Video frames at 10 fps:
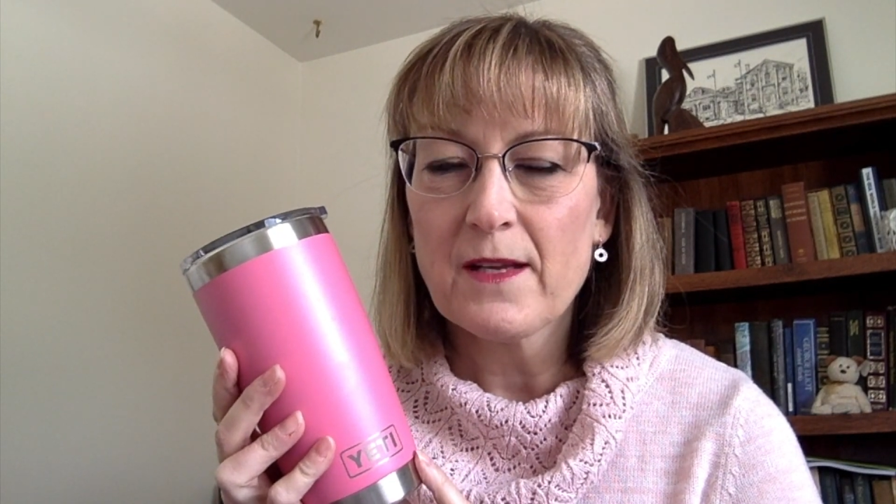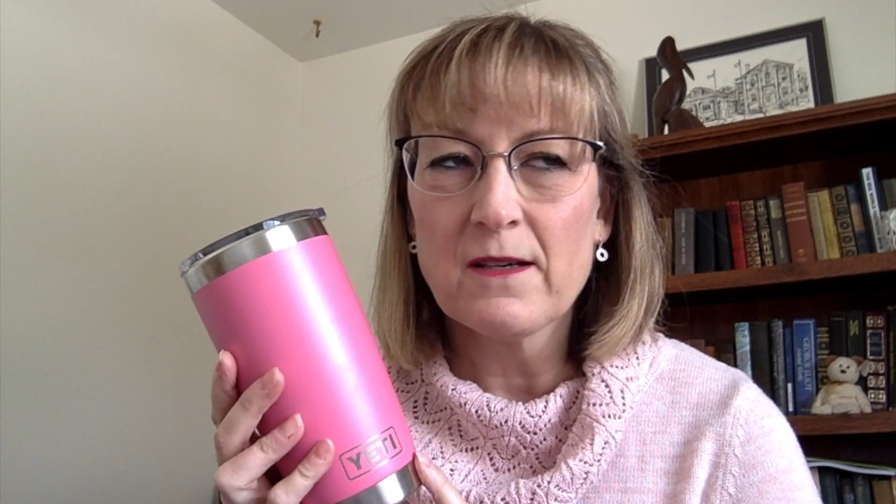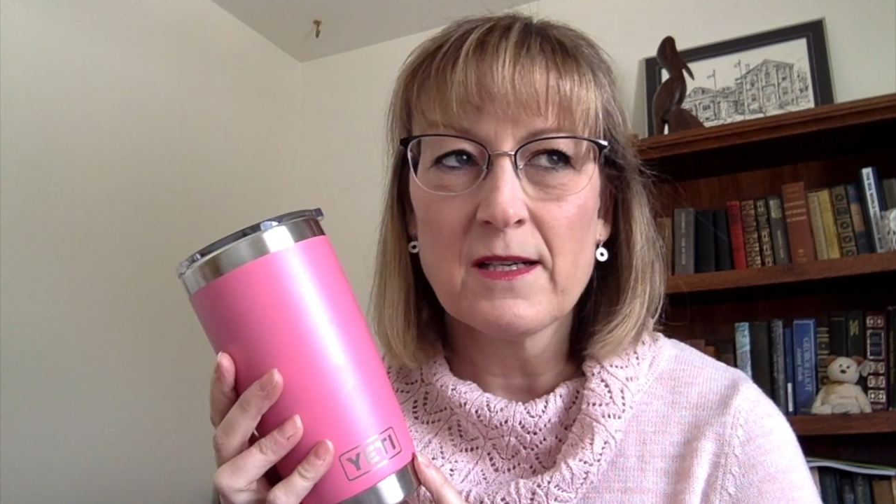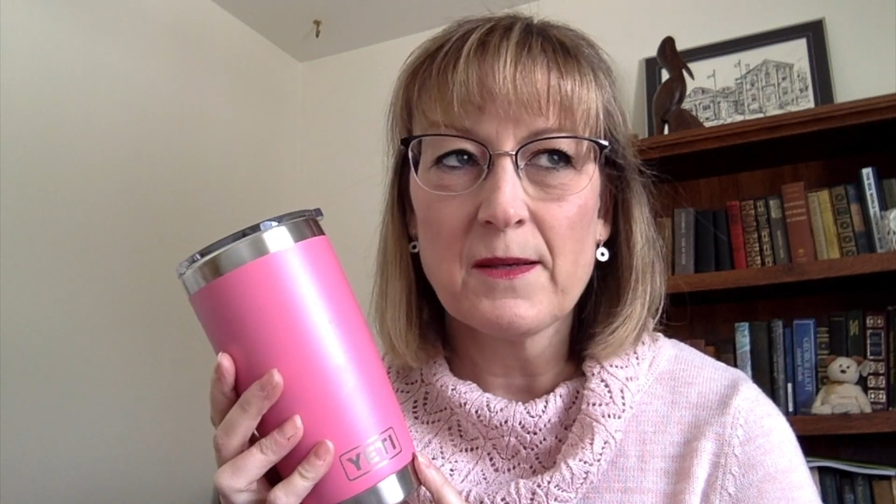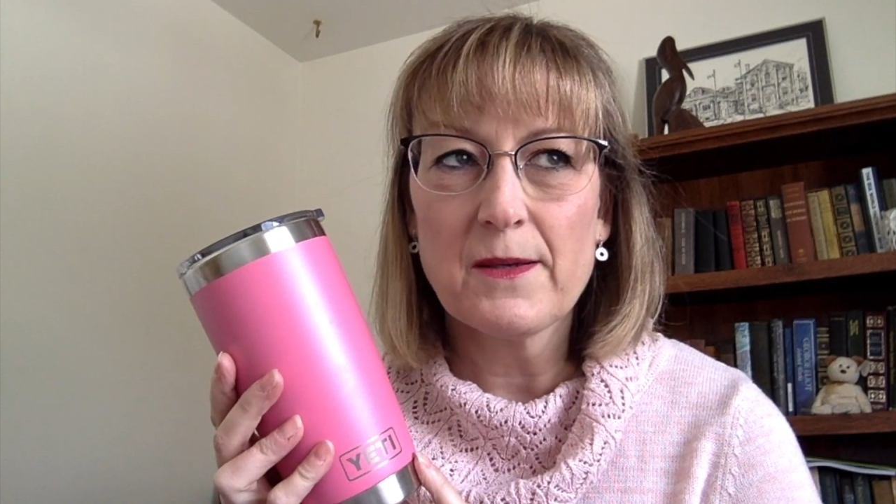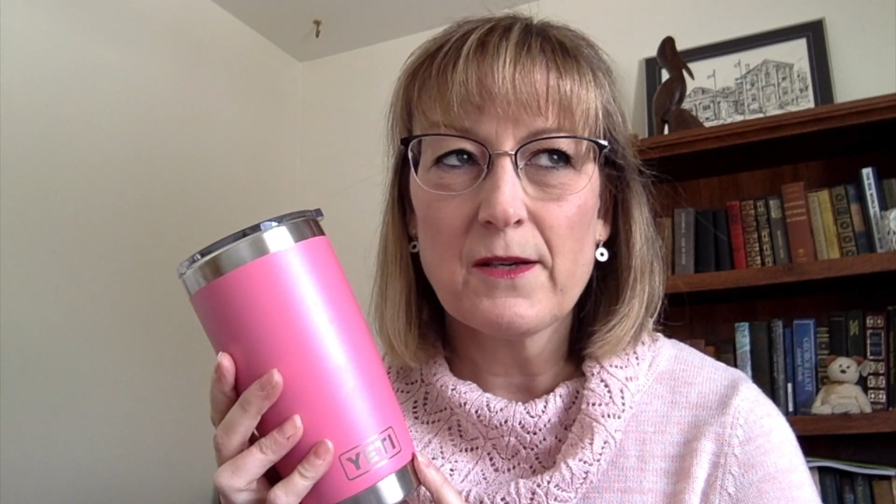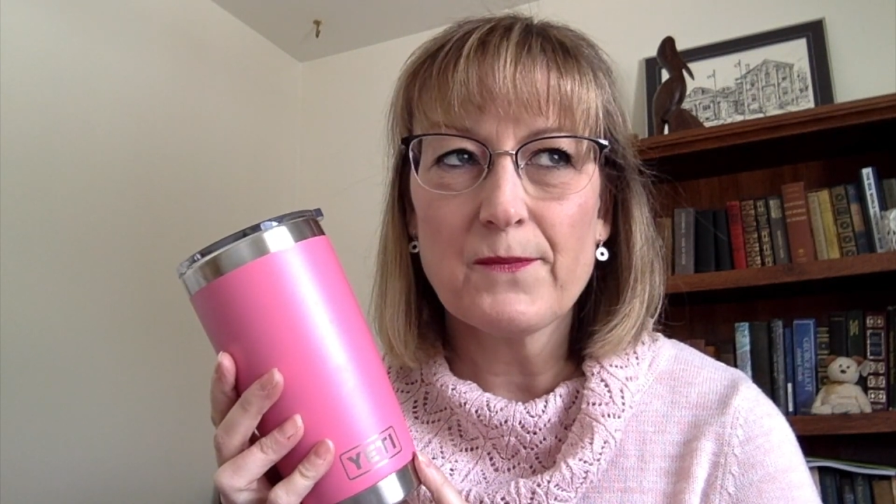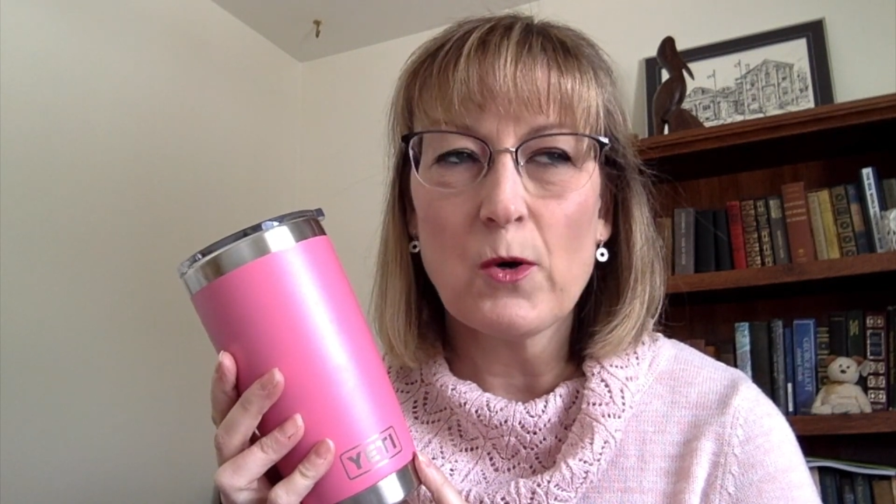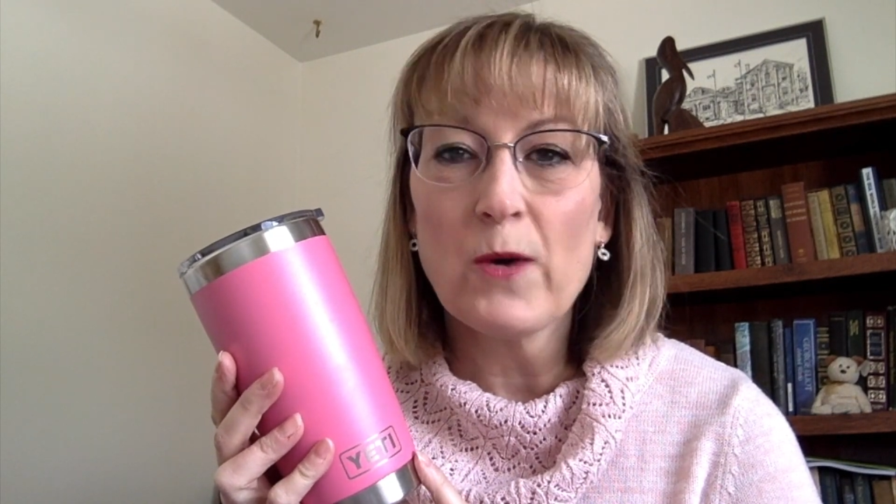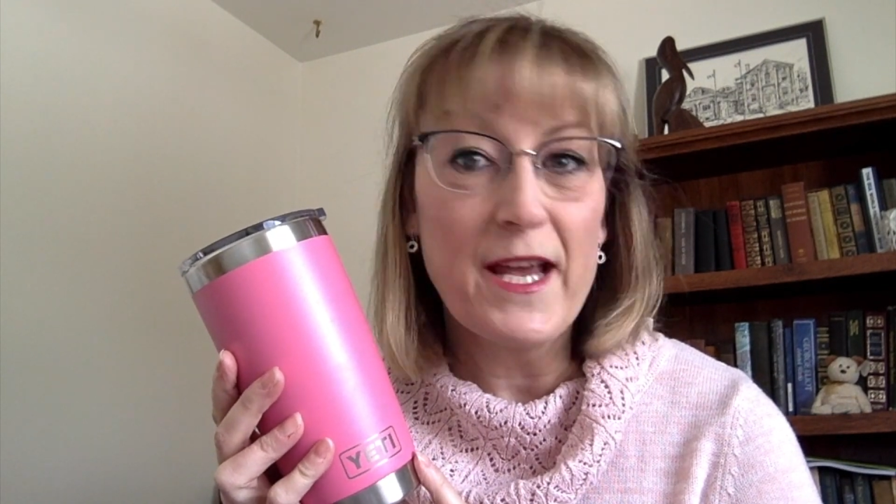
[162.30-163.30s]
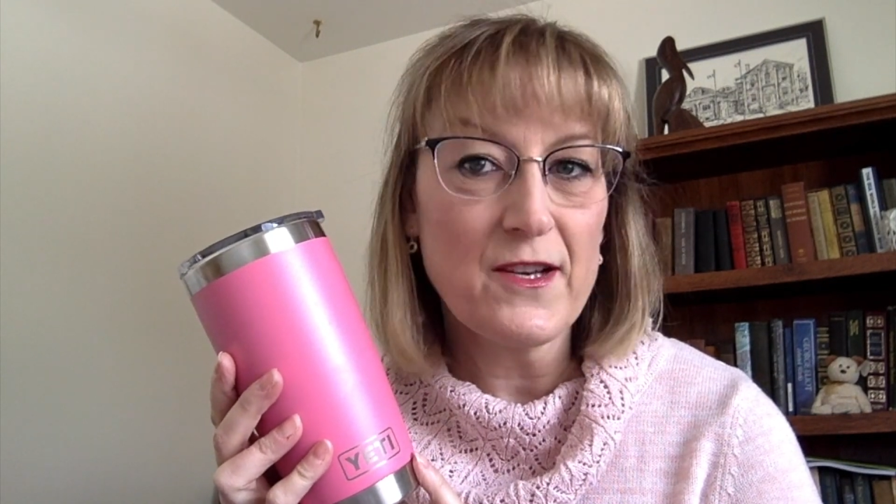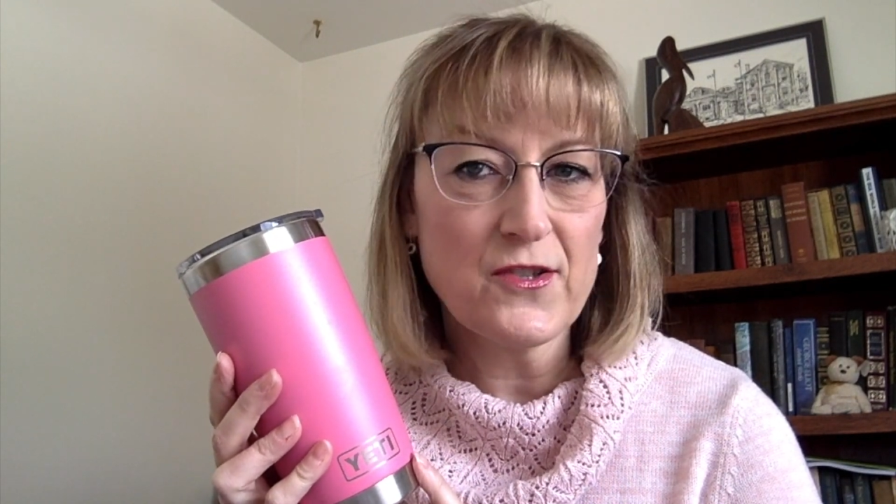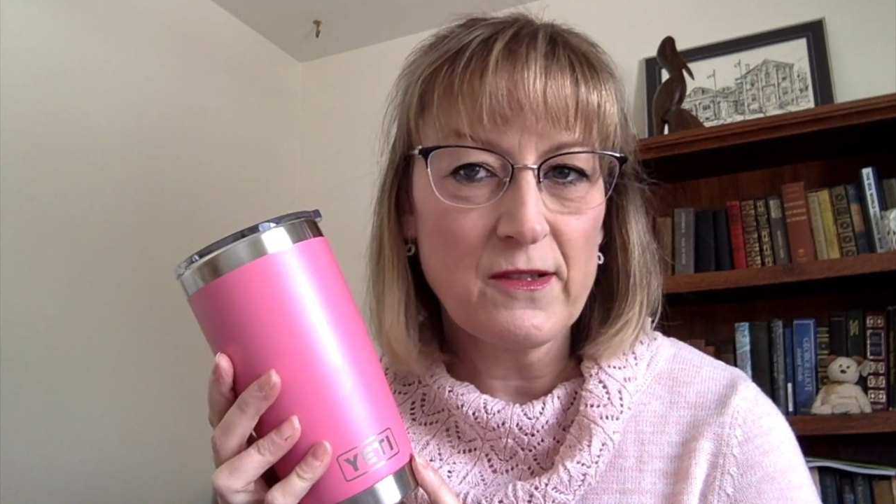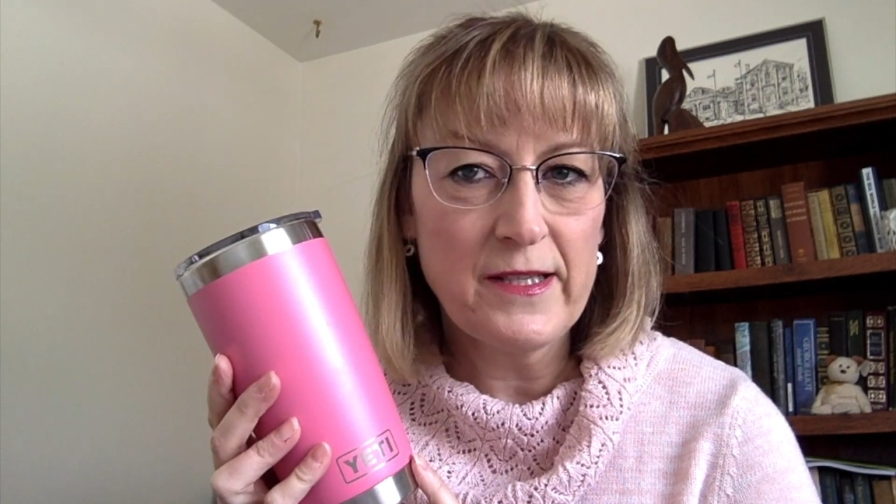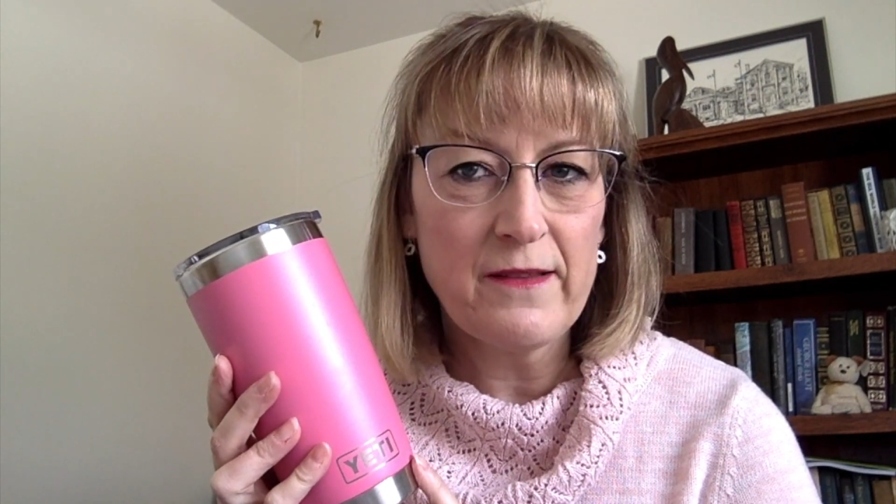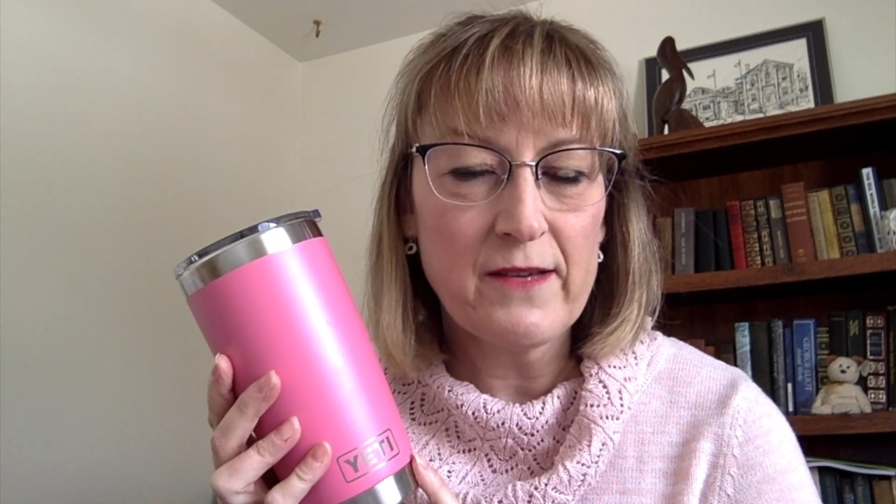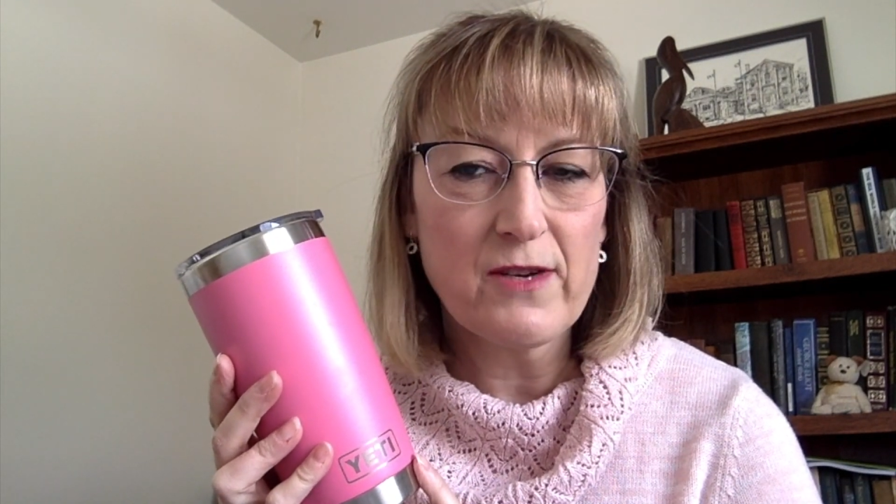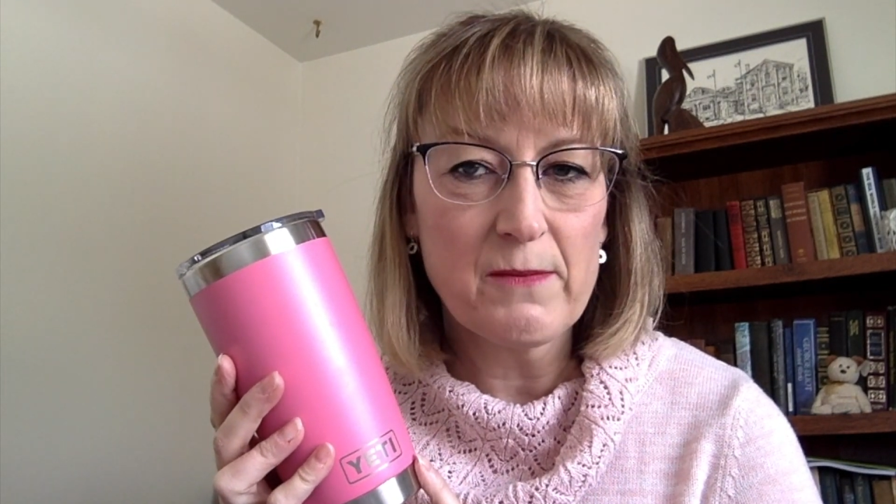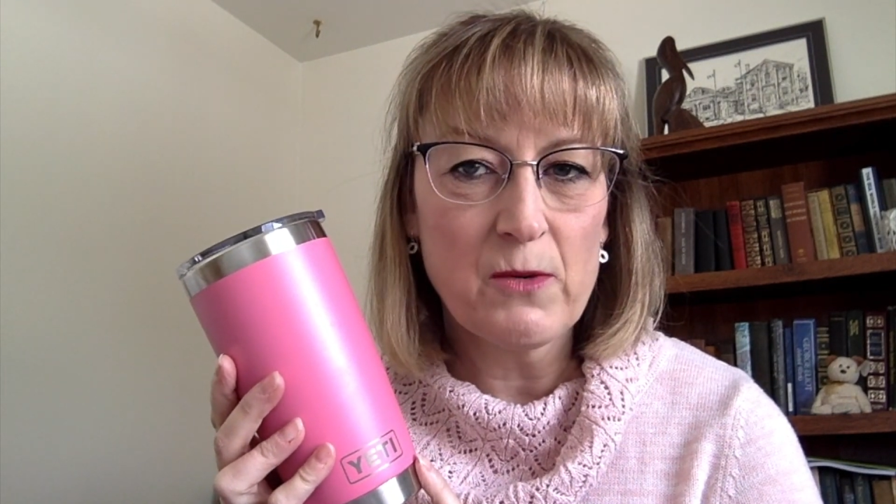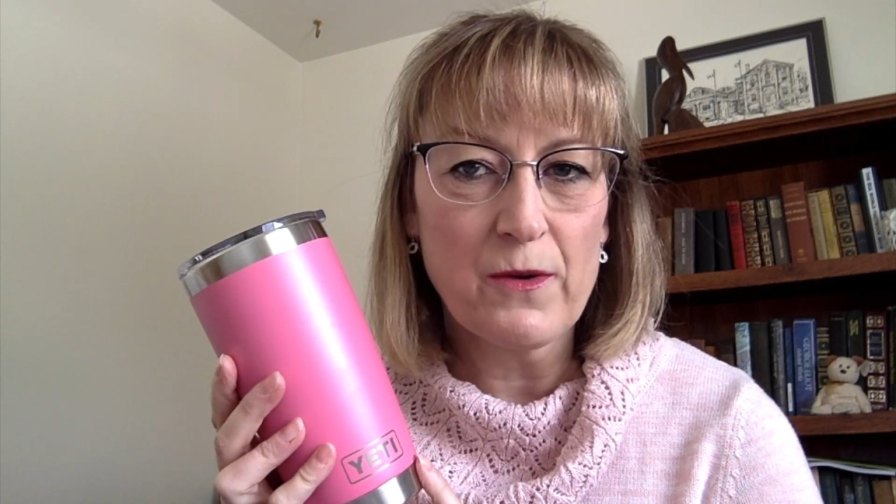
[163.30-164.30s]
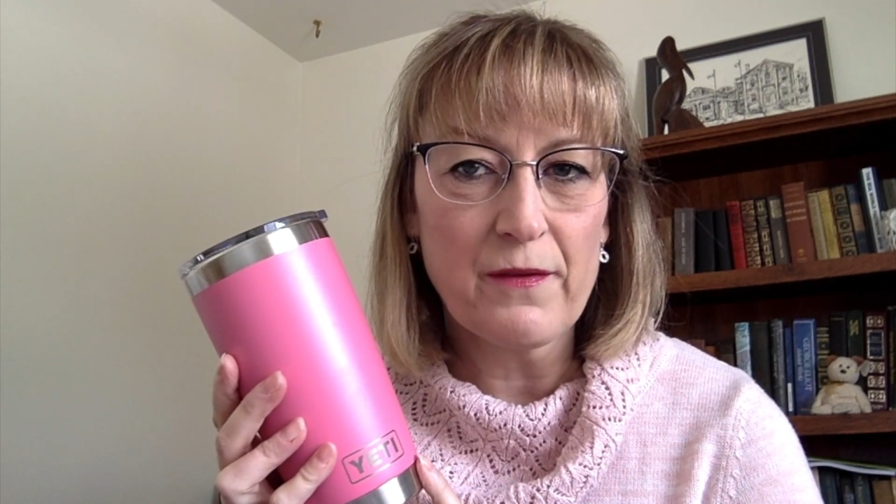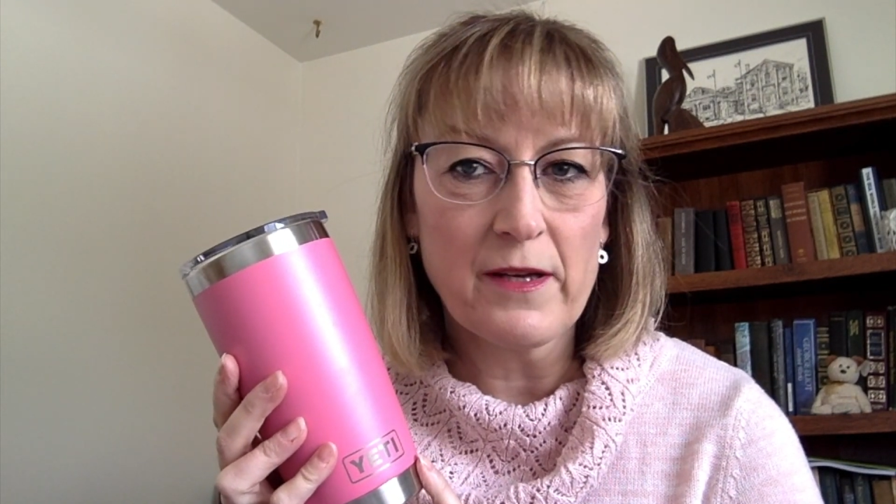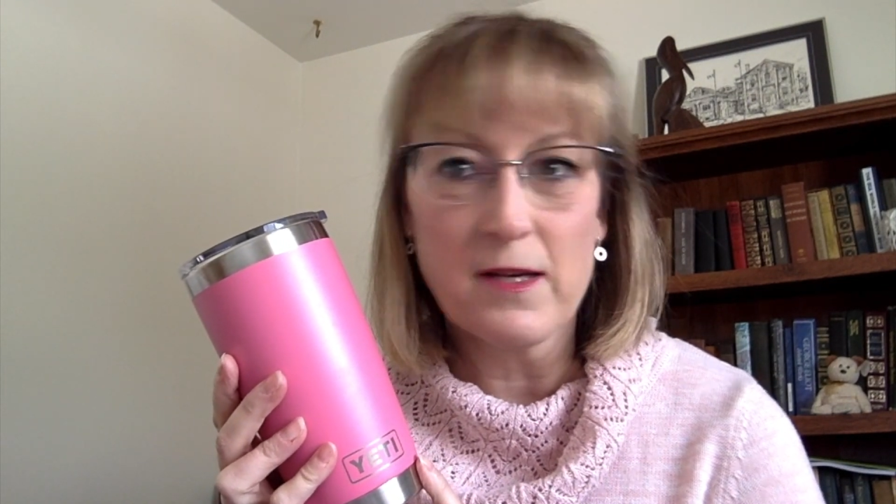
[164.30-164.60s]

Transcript: Uh, occasionally they've come out with like,